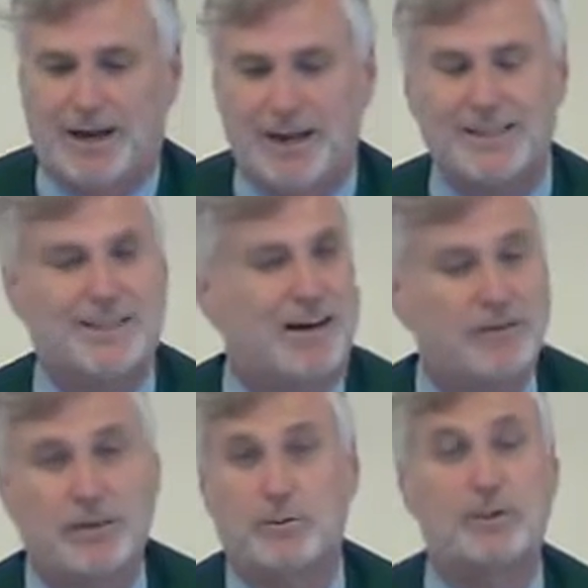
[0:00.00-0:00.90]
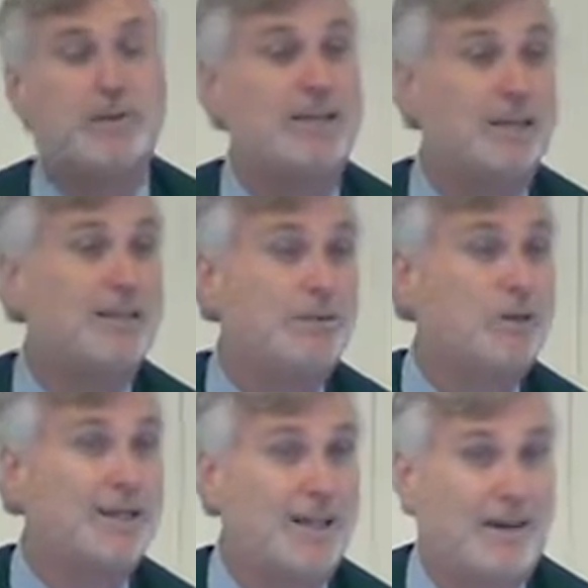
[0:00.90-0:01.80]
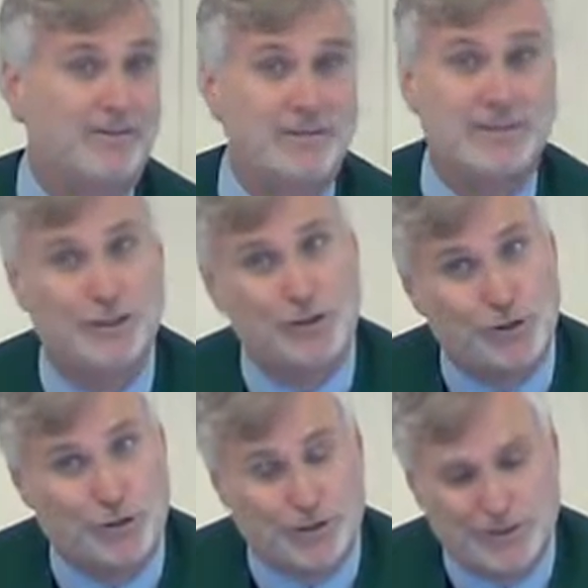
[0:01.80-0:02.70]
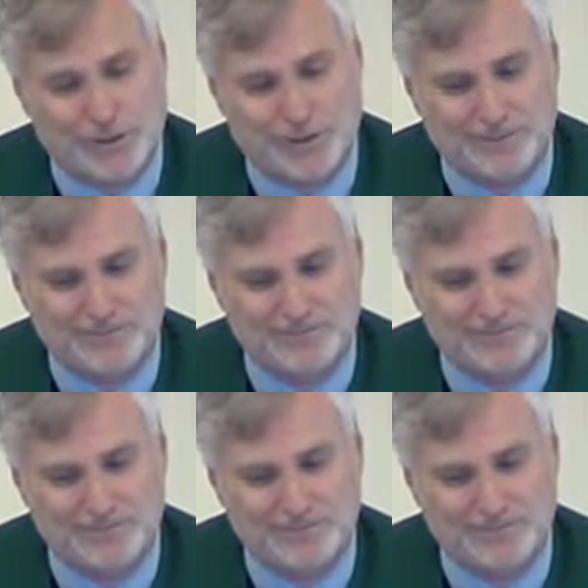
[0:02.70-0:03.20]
I doubt there would be anyone left in church.